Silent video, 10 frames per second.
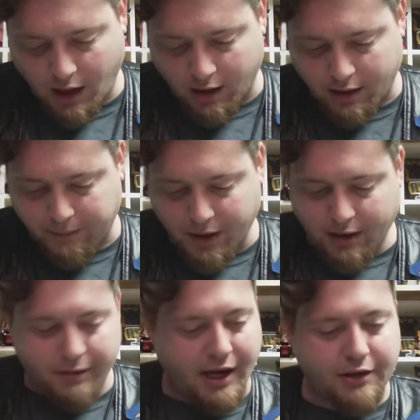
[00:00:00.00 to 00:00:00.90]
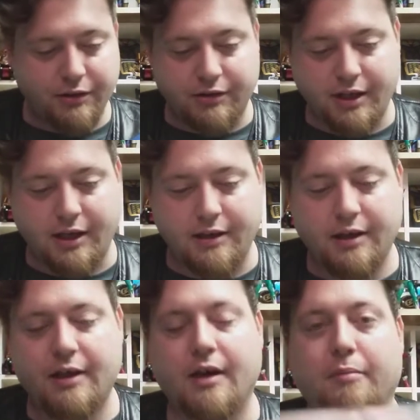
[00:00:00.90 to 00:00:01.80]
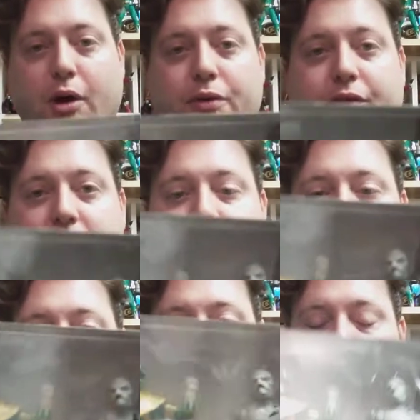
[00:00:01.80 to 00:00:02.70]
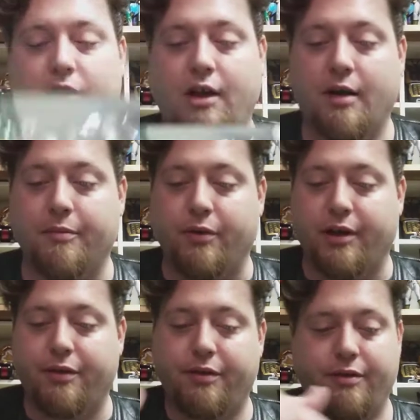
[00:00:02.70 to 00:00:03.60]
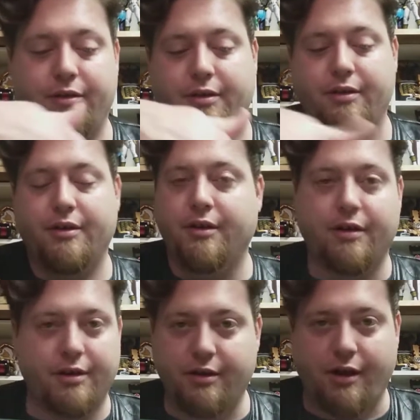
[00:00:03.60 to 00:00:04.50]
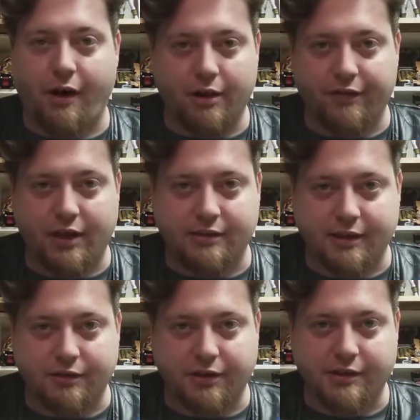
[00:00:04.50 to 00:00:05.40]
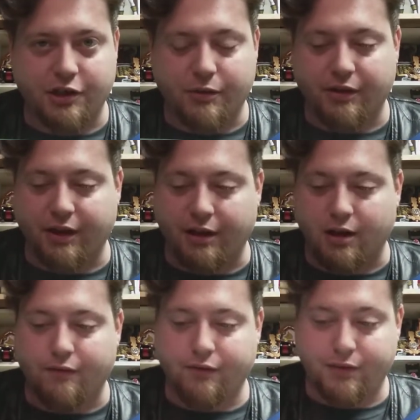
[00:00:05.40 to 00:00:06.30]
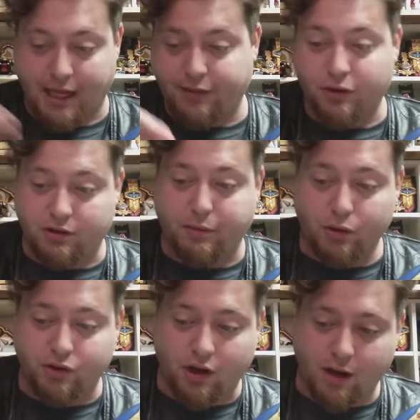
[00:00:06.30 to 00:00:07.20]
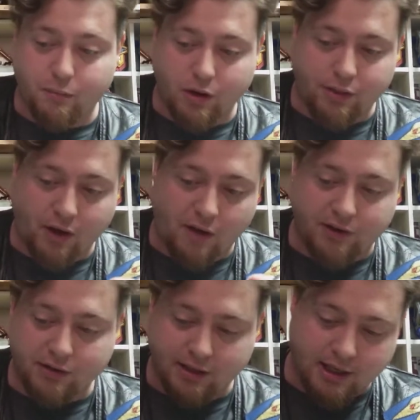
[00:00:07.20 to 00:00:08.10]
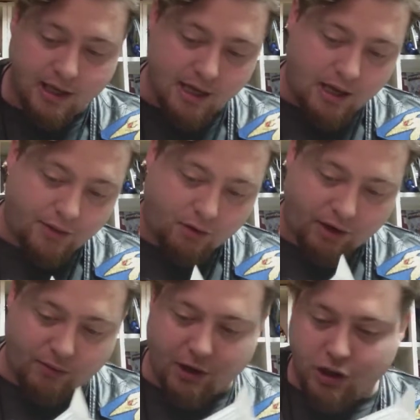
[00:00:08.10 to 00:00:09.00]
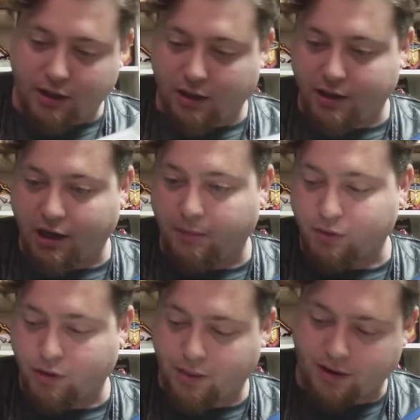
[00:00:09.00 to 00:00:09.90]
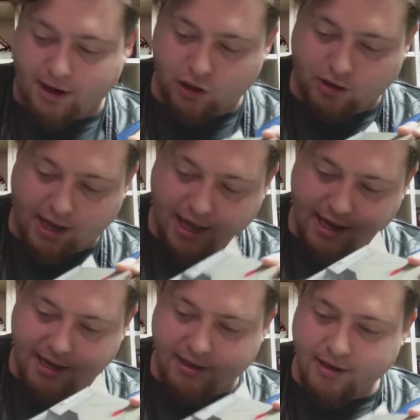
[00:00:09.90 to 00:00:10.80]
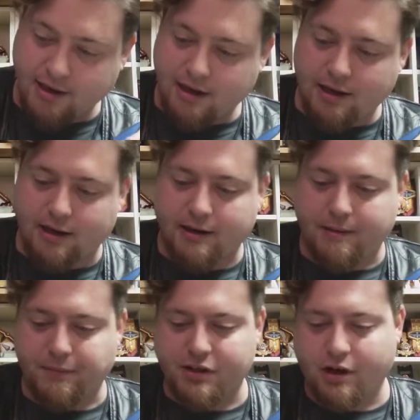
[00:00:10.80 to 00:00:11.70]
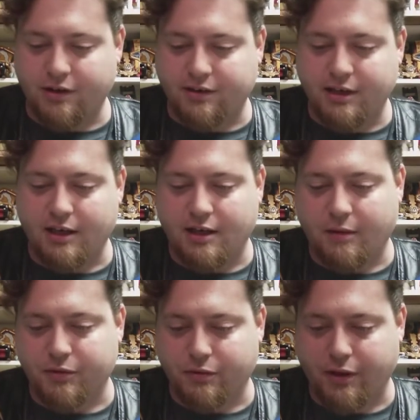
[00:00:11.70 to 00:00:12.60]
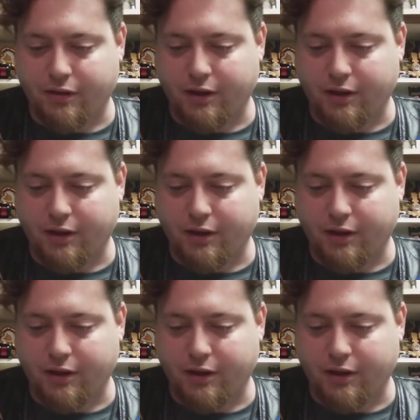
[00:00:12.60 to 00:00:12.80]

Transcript: And as you see, both of these figures come with all of the accessories that you can think of that they're supposed to come with. Obviously, the Green Ranger here, he comes with an extra hand. It's hard to see. He comes with